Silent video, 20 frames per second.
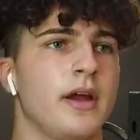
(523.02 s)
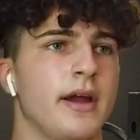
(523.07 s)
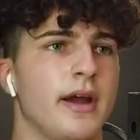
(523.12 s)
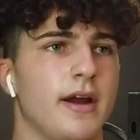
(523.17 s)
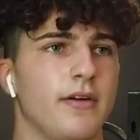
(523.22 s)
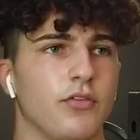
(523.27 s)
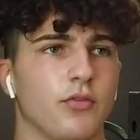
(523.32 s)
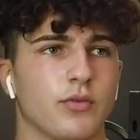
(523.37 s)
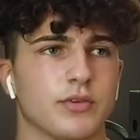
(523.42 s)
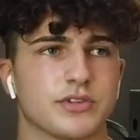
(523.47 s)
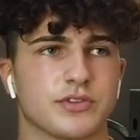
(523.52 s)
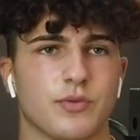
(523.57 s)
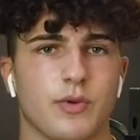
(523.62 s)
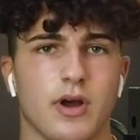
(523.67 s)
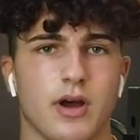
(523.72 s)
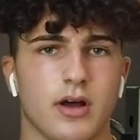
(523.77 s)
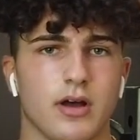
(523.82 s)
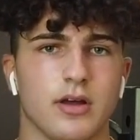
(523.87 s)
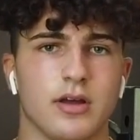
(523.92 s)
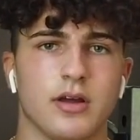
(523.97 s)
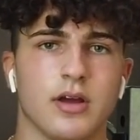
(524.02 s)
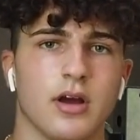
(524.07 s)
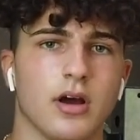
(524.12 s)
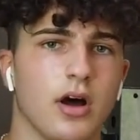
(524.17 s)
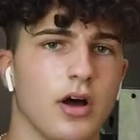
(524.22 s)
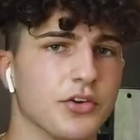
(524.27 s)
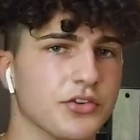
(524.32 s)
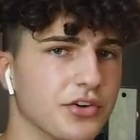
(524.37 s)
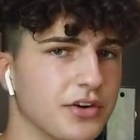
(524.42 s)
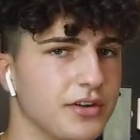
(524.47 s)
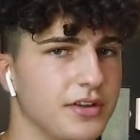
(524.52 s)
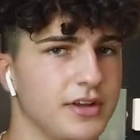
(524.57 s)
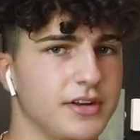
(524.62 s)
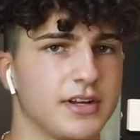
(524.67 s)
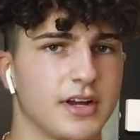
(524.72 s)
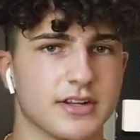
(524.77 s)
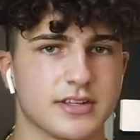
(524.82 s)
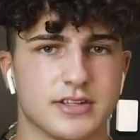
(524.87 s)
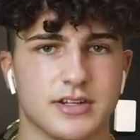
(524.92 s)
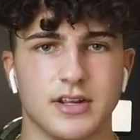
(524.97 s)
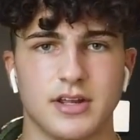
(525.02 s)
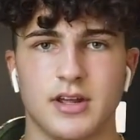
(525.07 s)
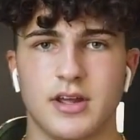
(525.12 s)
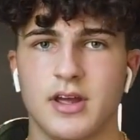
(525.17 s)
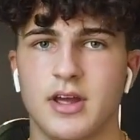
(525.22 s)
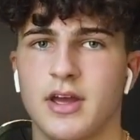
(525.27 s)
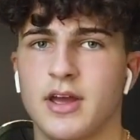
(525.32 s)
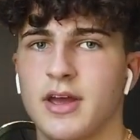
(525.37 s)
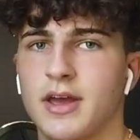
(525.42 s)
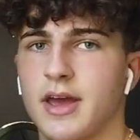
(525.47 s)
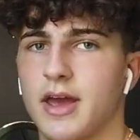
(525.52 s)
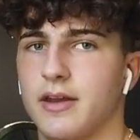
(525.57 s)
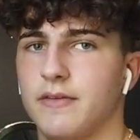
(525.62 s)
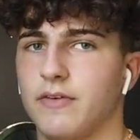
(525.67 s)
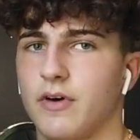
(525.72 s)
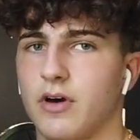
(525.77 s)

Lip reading: every once in a while, alternating the intensity and